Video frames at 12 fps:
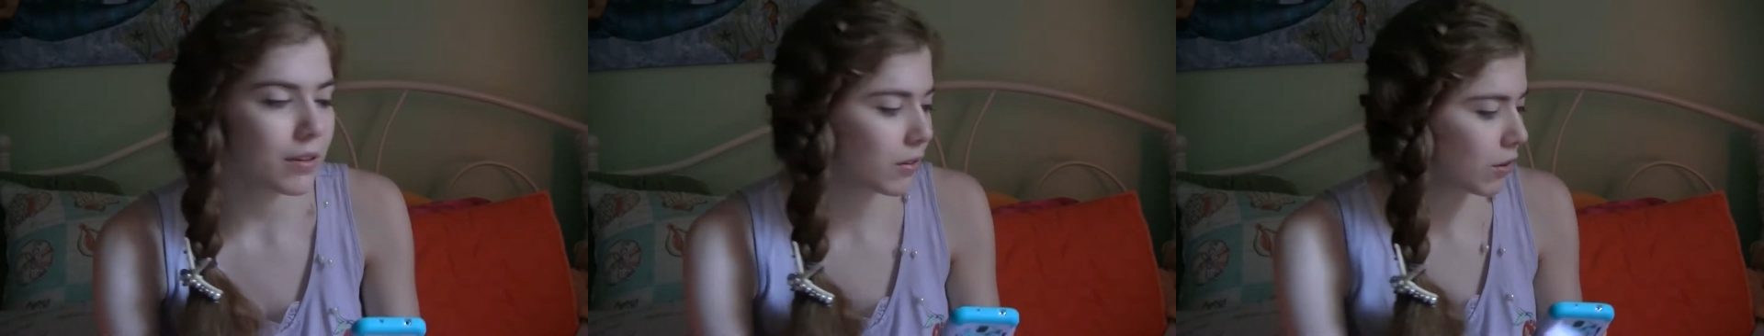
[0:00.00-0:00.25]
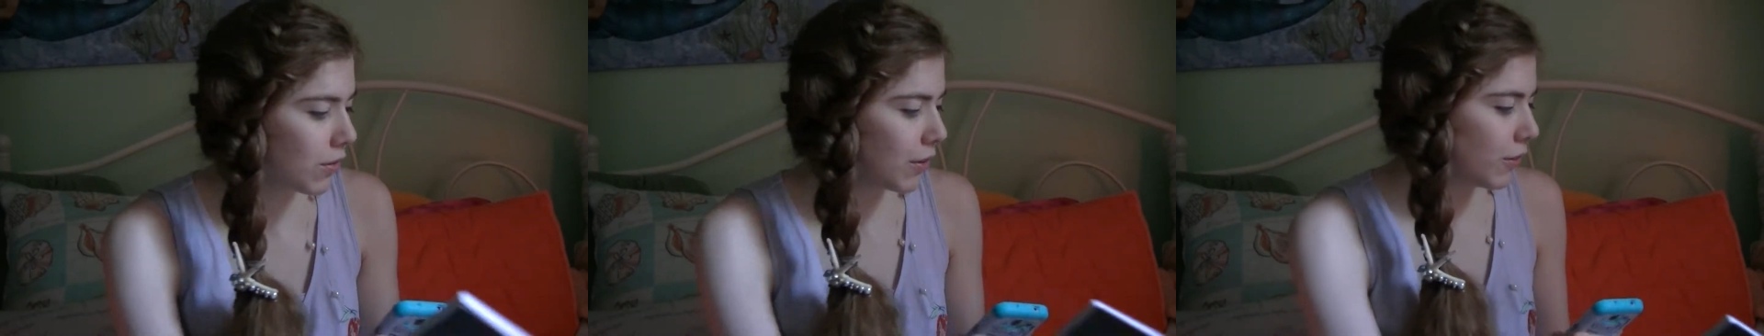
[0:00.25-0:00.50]

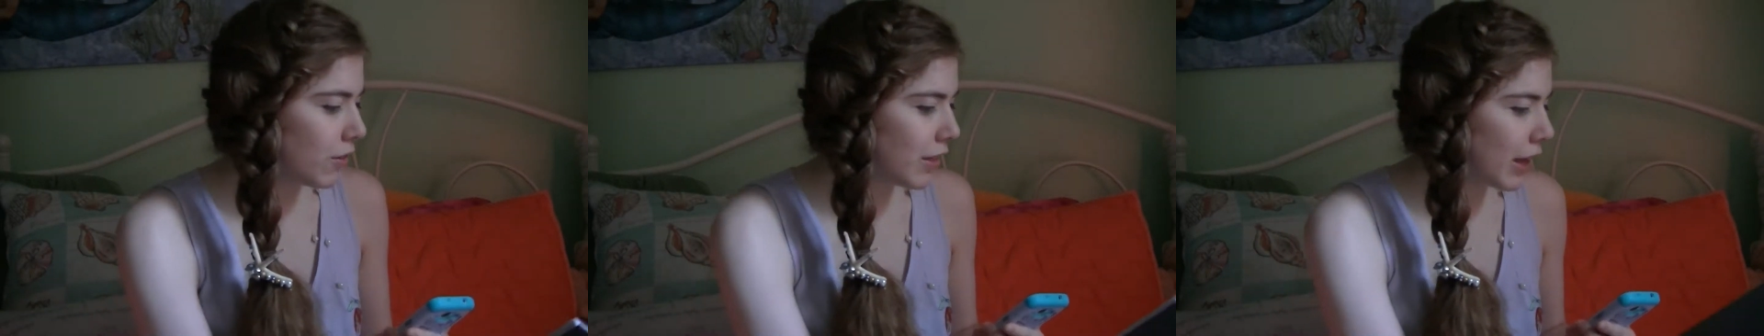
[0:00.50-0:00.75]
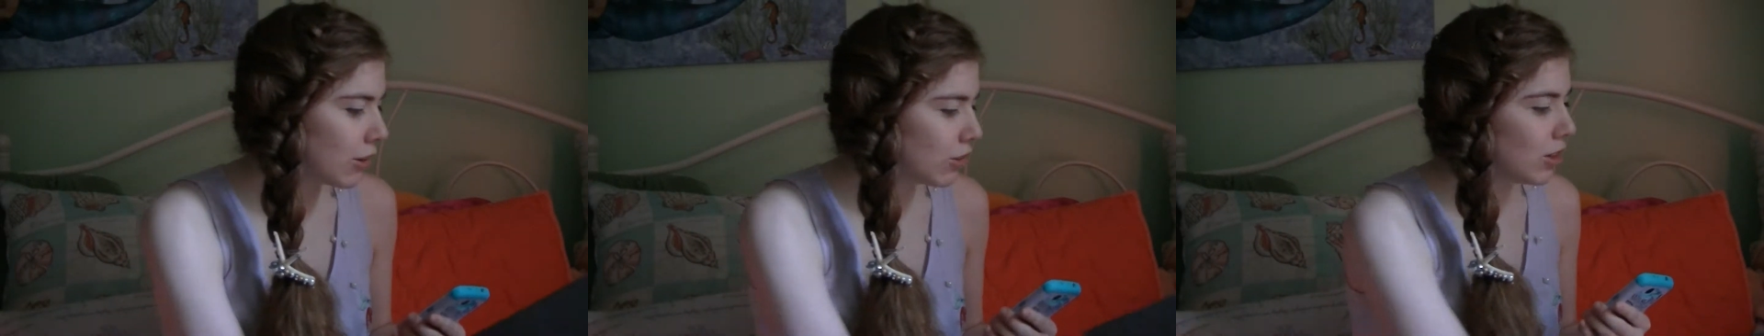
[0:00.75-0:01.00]
There's different
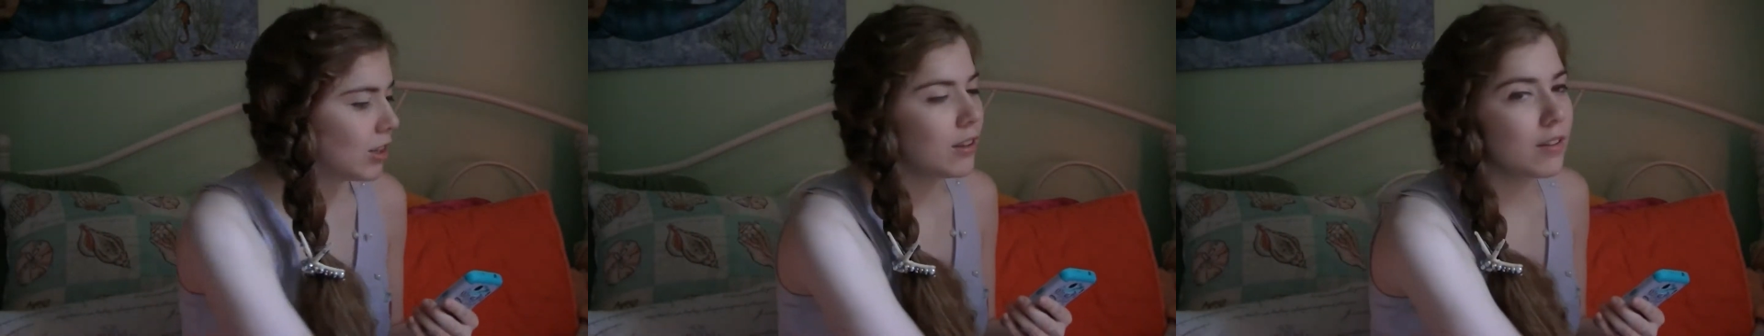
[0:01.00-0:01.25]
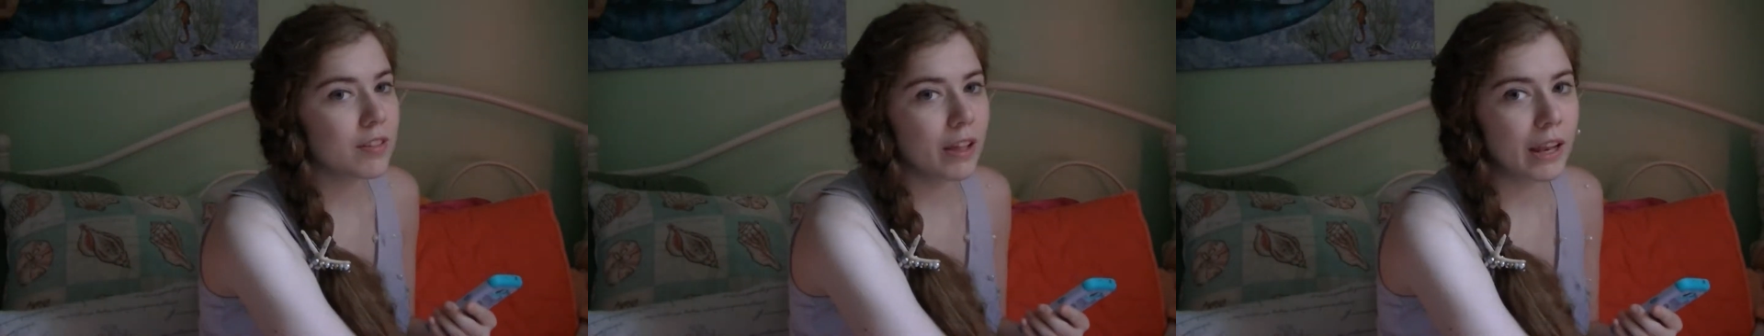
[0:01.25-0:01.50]

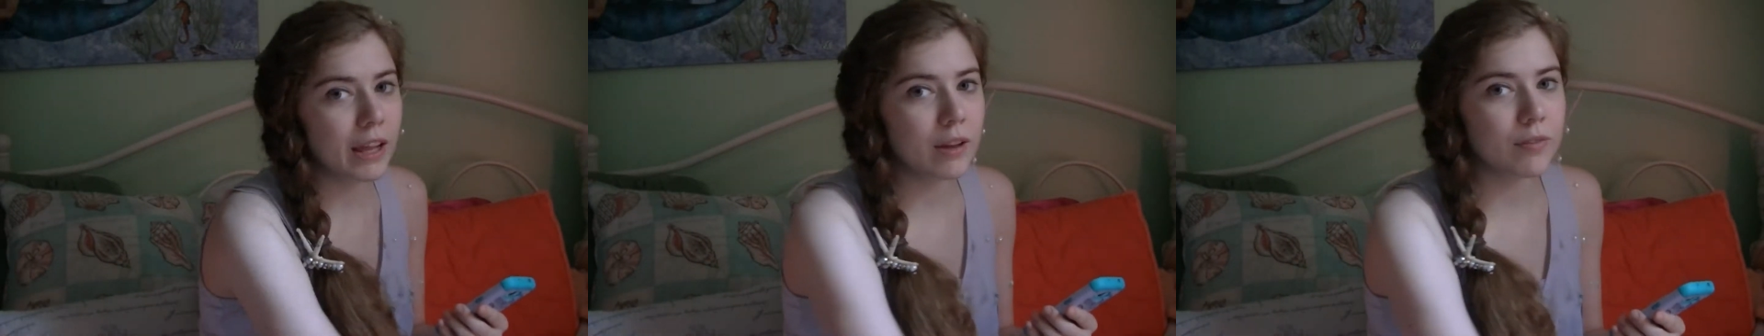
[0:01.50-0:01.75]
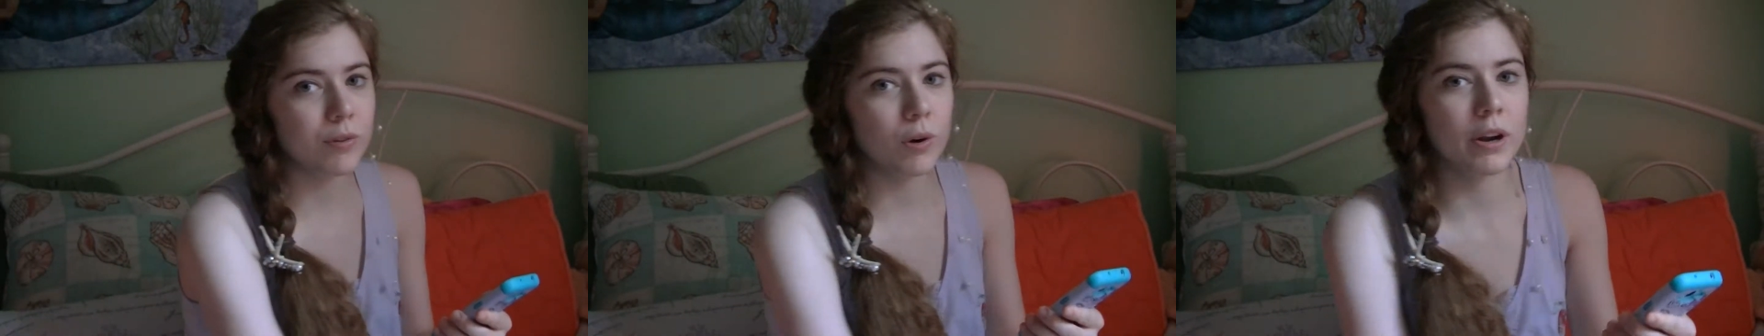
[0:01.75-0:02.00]
sections in it
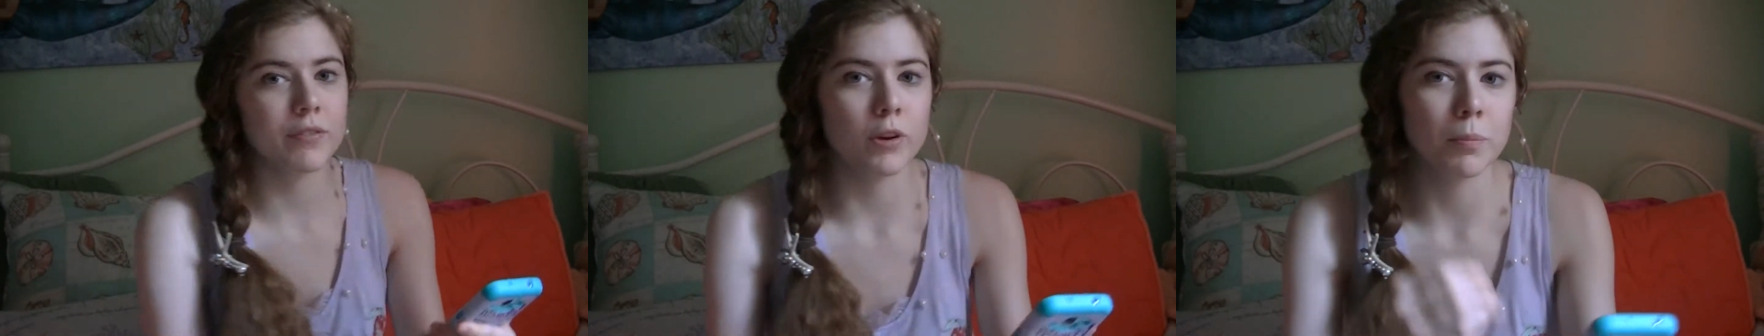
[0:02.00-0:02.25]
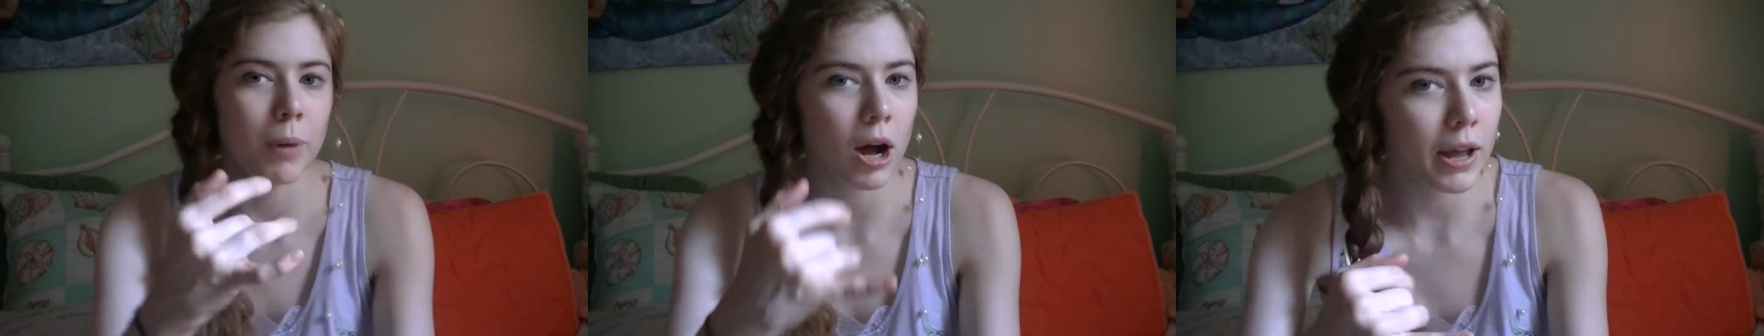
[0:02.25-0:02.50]
for if you're
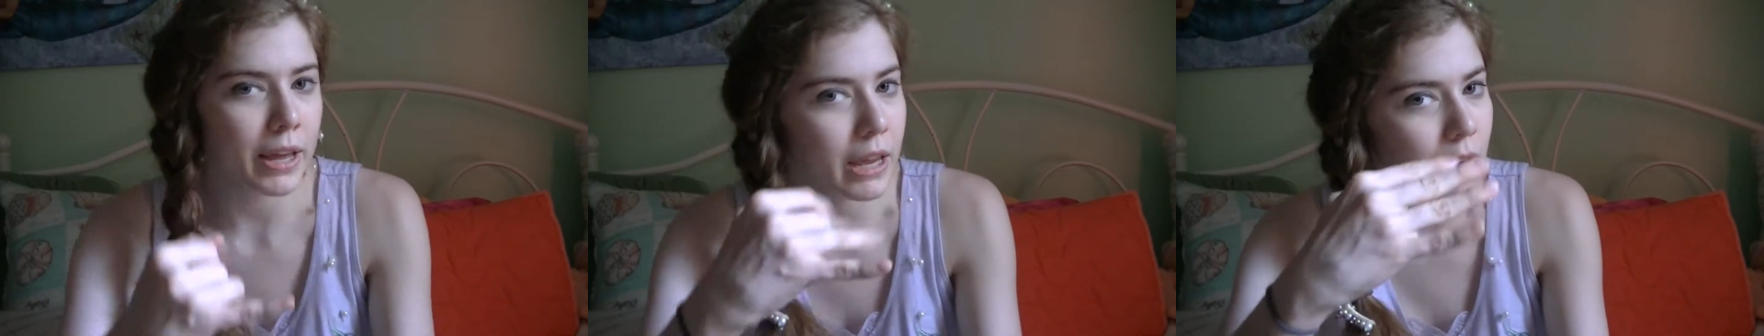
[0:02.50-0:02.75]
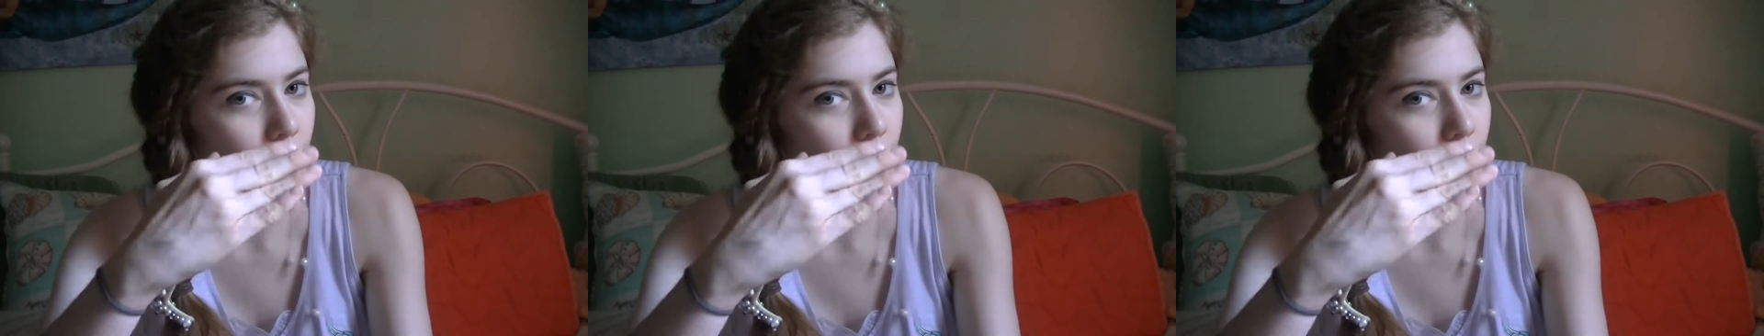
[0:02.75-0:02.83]
buying